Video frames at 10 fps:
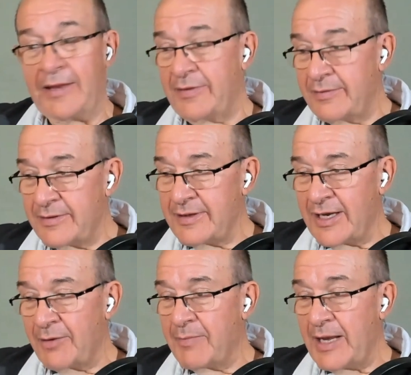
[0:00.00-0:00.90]
And,
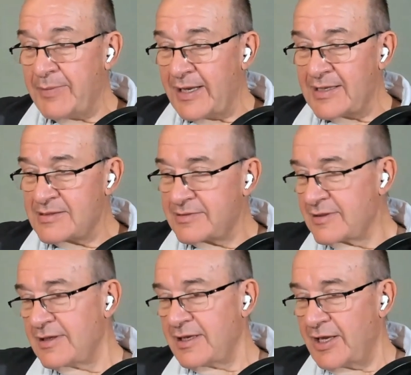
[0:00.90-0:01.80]
you know, maybe it's,
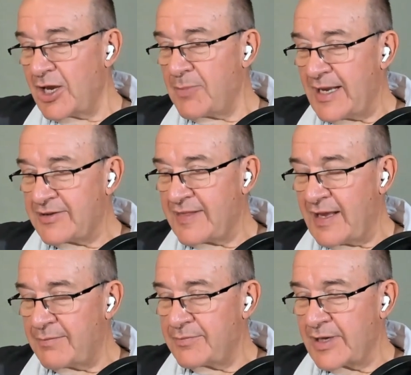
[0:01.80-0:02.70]
you go back to
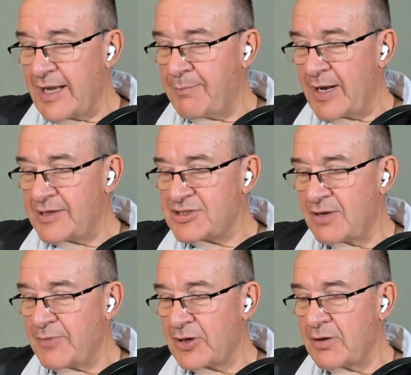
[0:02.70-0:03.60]
that Ken
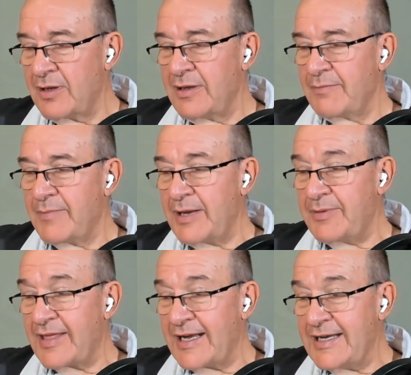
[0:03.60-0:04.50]
Blanchard model,
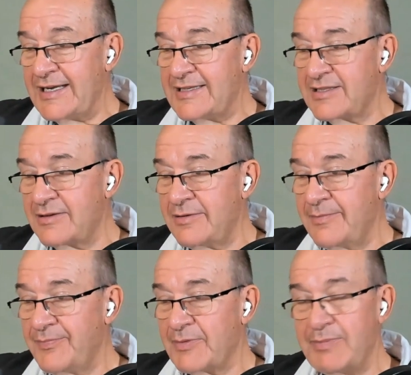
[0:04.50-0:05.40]
maybe they need to
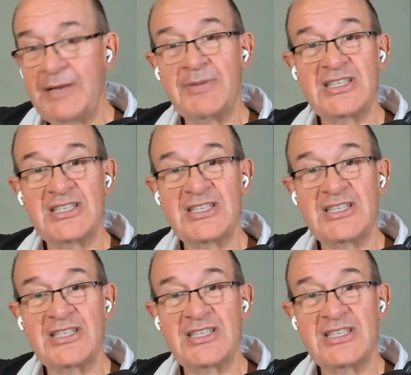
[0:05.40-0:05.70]
be